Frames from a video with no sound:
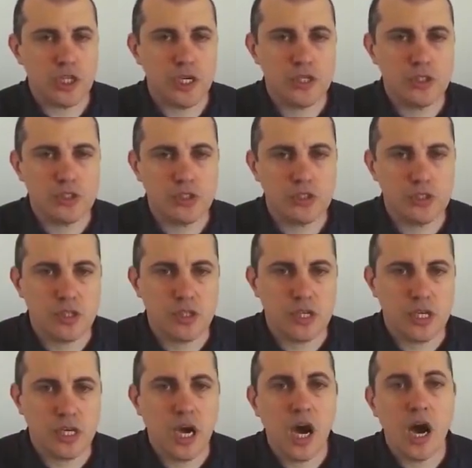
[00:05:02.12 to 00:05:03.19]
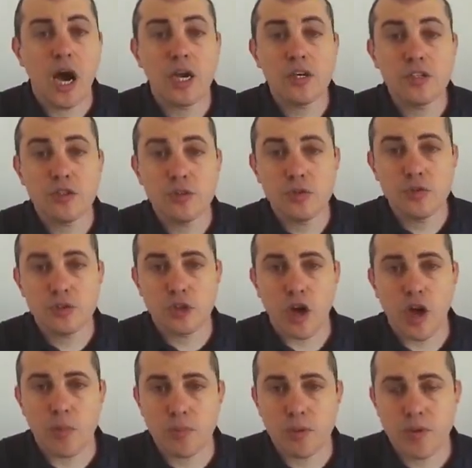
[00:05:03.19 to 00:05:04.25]
change the unused
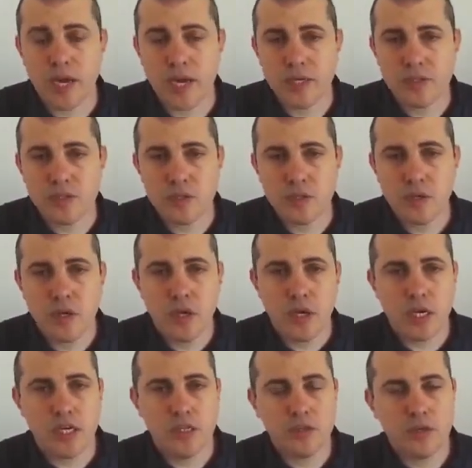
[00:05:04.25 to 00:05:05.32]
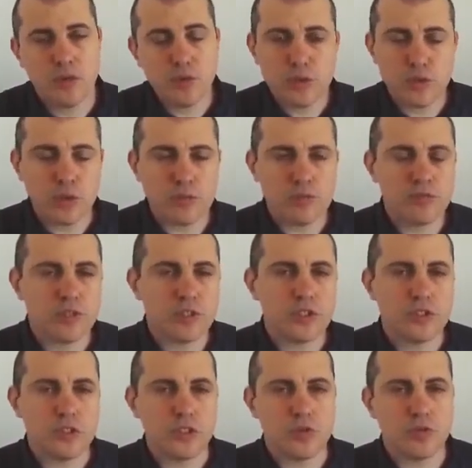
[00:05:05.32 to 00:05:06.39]
operands. In the old script
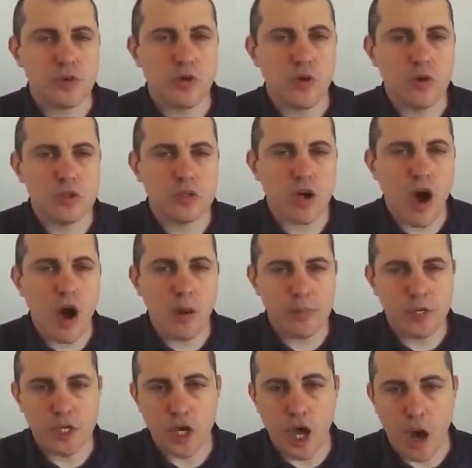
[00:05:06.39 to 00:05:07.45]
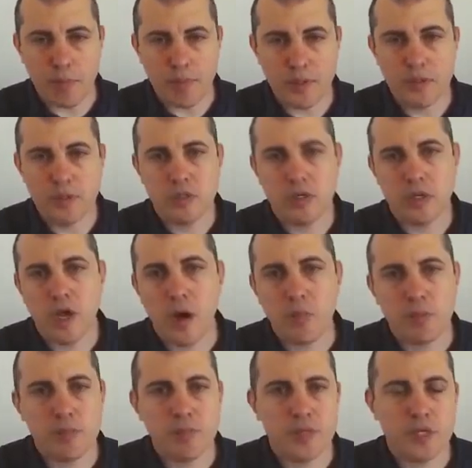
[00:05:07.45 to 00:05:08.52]
version, these were called op-nop,
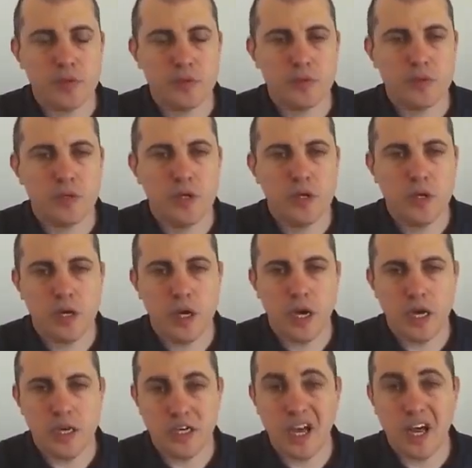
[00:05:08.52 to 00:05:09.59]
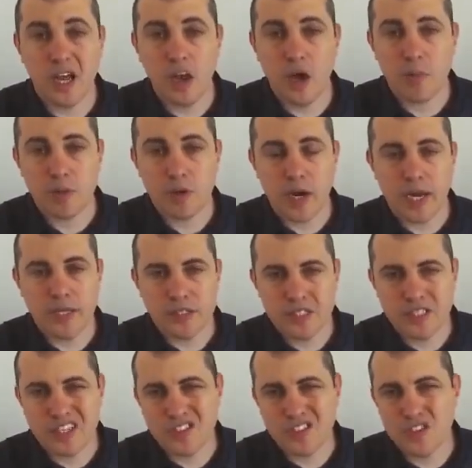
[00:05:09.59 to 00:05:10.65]
Nop means uh, null operand.
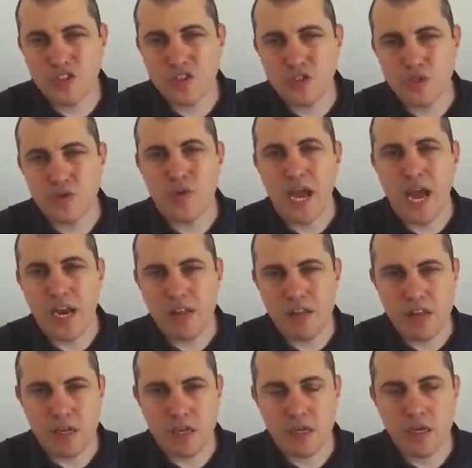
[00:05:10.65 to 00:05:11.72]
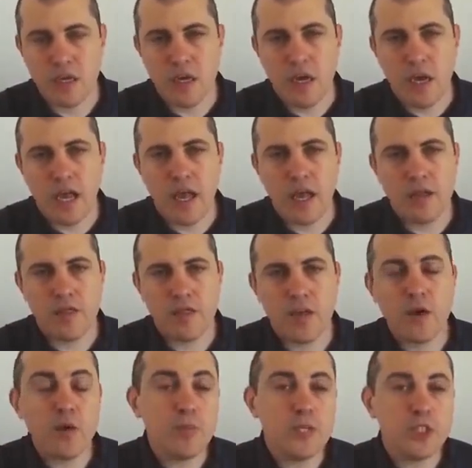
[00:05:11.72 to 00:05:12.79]
It doesn't do anything. And
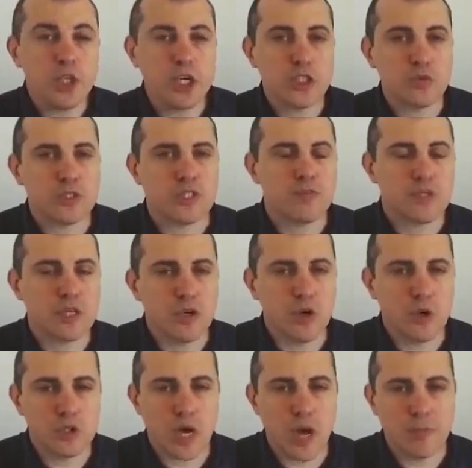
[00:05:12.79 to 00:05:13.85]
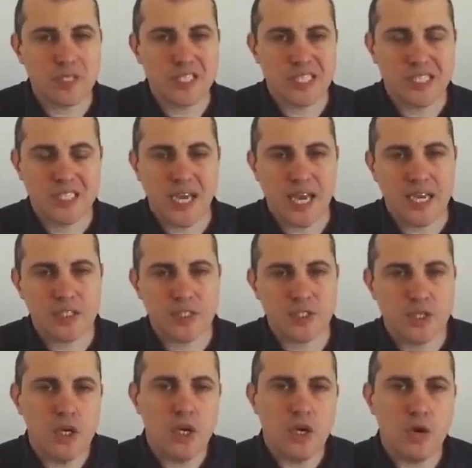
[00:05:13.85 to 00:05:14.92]
they'll be changed with something called op
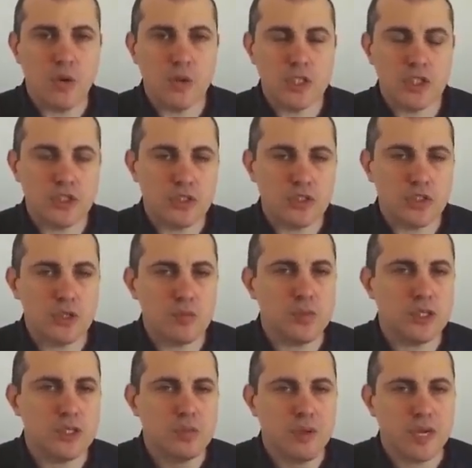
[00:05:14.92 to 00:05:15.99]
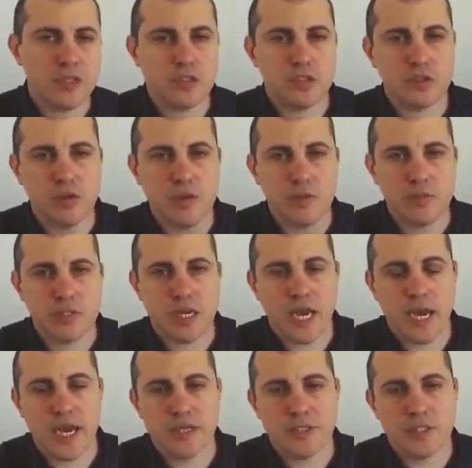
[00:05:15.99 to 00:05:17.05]
success, which is interpreted by the script
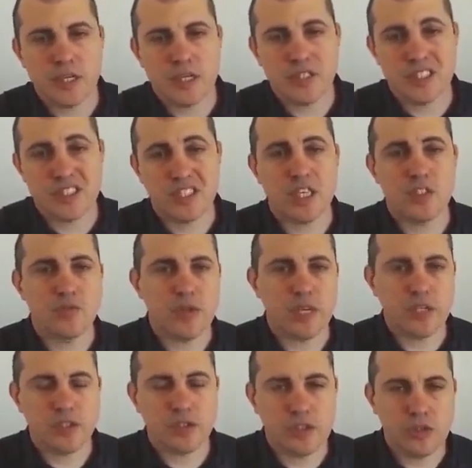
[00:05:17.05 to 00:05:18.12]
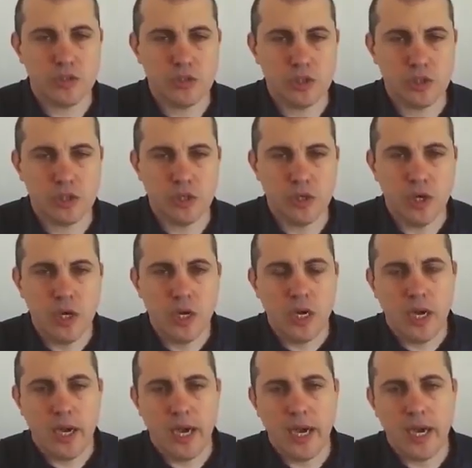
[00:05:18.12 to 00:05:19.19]
as a successful execution.
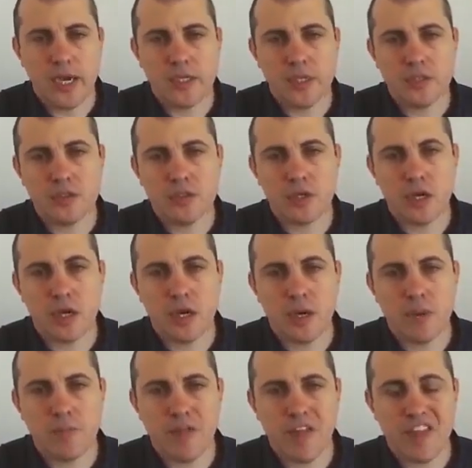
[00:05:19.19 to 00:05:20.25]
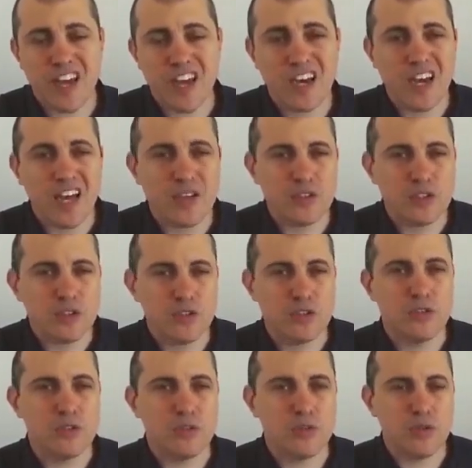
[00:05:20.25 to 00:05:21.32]
And um, that allows you
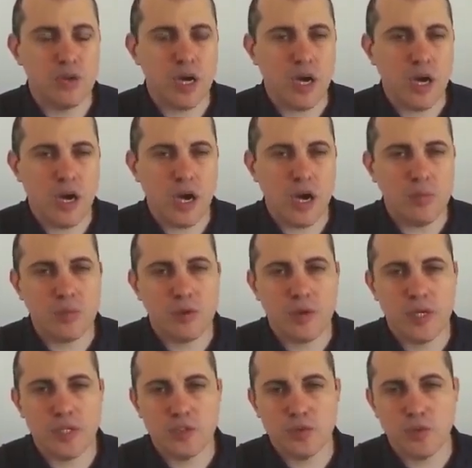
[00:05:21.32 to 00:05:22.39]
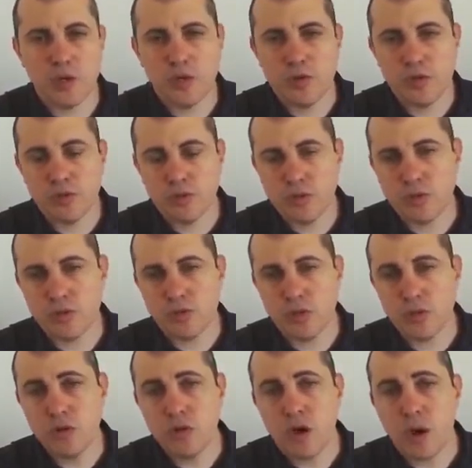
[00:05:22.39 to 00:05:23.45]
to do uh, upgrades where you
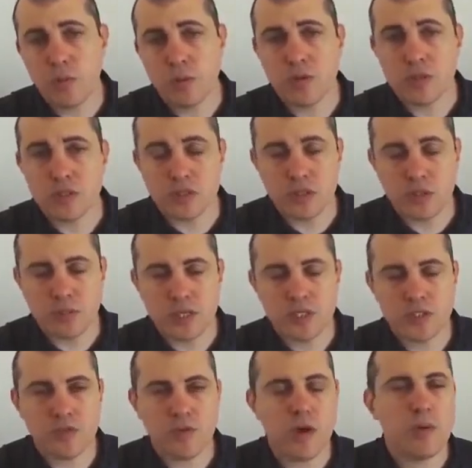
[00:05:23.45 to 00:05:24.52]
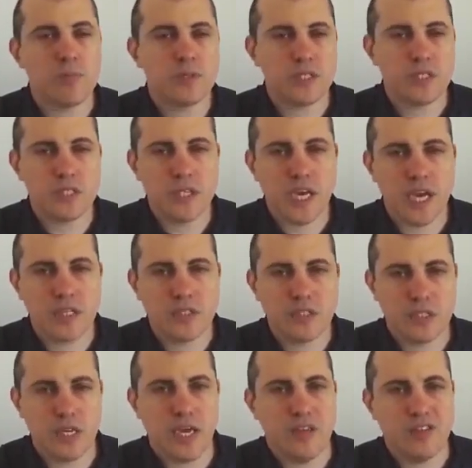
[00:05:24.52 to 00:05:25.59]
introduce new operands in the place of op
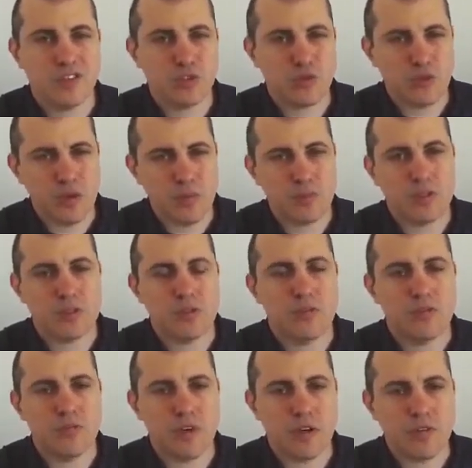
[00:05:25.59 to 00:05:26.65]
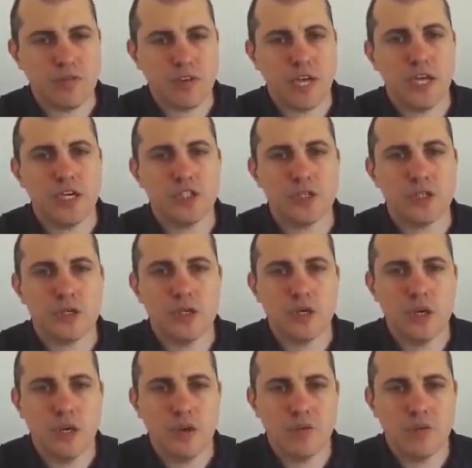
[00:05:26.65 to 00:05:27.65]
success, and the script verification